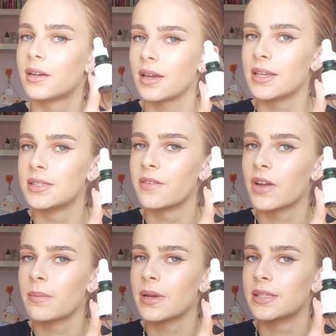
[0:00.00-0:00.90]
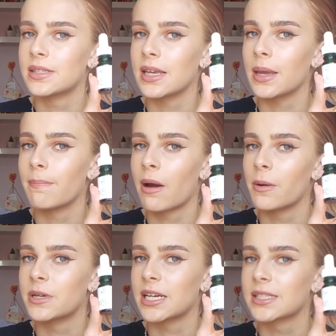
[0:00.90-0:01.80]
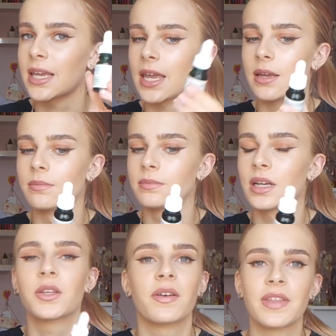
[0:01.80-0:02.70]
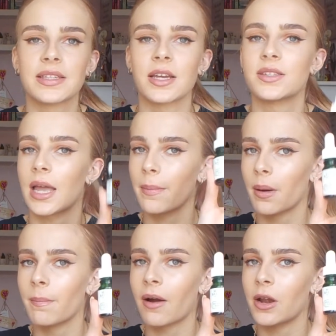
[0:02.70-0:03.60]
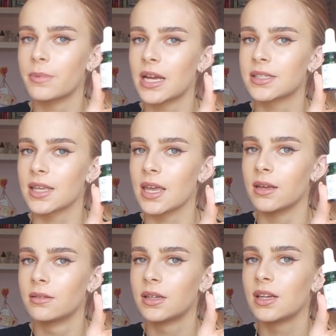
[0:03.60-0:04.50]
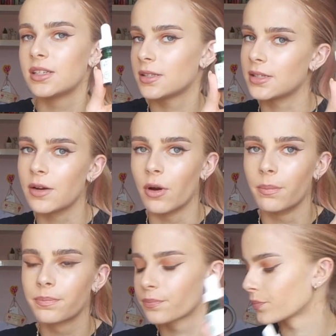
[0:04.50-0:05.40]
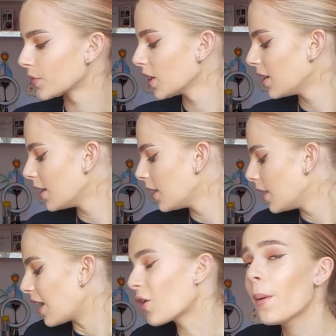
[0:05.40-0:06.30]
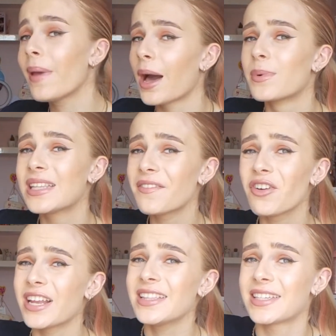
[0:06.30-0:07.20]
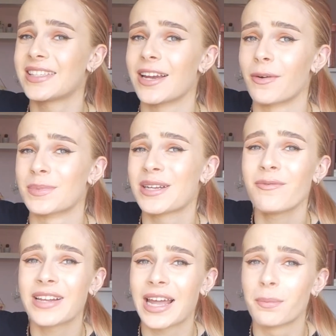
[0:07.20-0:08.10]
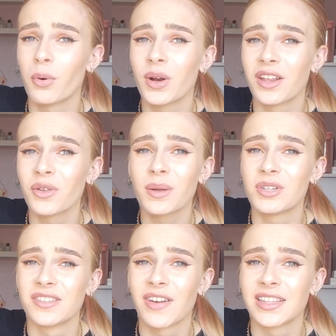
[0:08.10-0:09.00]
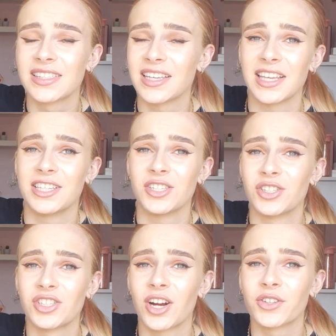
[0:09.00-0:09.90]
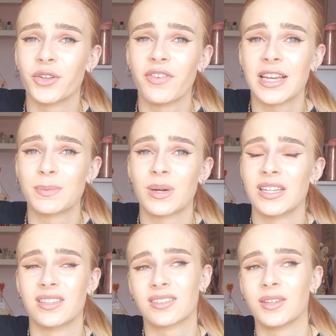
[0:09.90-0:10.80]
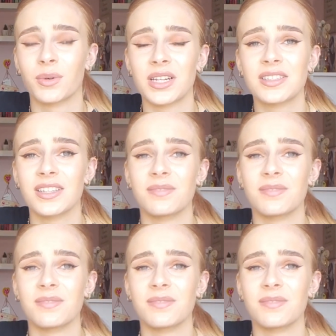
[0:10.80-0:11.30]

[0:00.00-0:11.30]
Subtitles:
is the Vitamin C Mario Badescu, I don't know if that's how you say it, but Mario Badescu serum. I've got to admit, I was never really into serums. I didn't really get the point. I thought they were just fancy things you just chucked on your face because you wanted to,